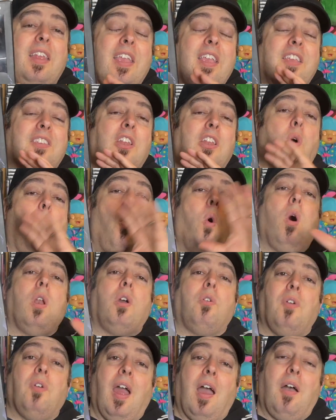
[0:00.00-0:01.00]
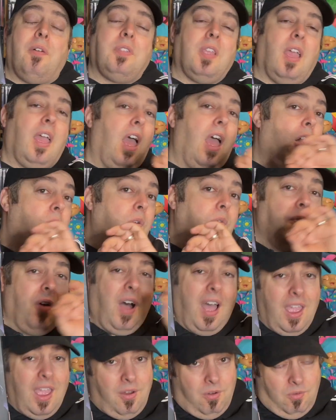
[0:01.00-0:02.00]
is an autographed
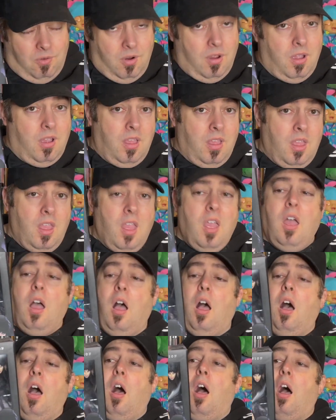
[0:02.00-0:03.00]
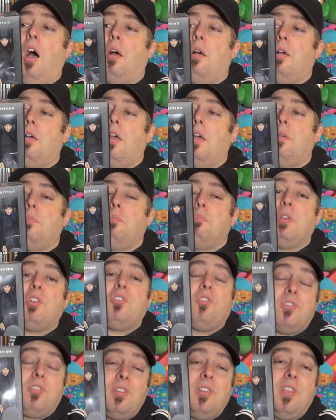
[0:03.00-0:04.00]
Elvira, uh,
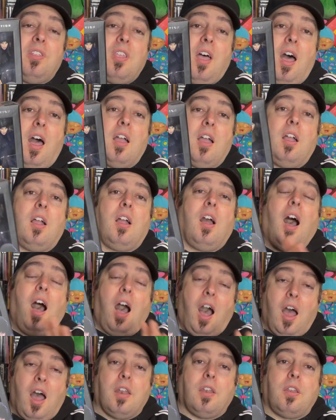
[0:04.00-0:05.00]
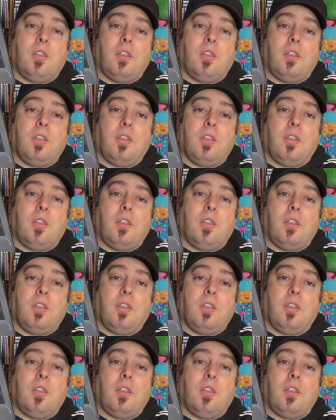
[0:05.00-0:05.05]
Mistress of the Dark cod,